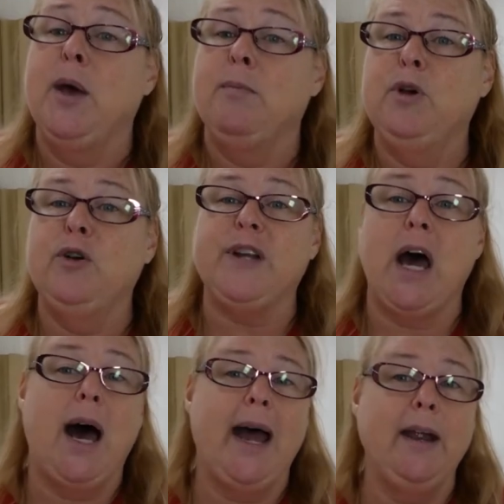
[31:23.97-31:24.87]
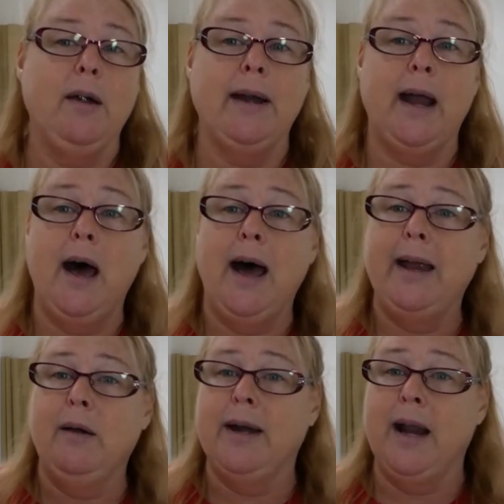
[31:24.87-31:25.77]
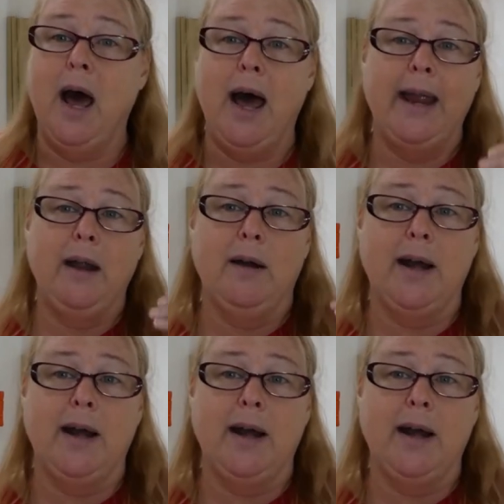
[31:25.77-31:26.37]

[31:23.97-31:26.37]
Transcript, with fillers: moved higher and higher and higher